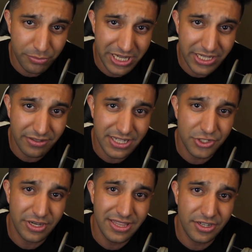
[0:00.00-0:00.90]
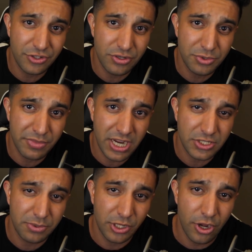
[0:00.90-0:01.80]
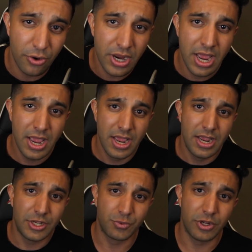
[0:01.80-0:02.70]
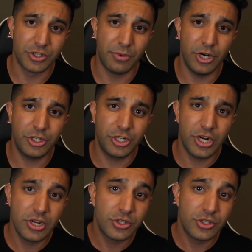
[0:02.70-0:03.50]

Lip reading: media links are in the description box below, as well as merch.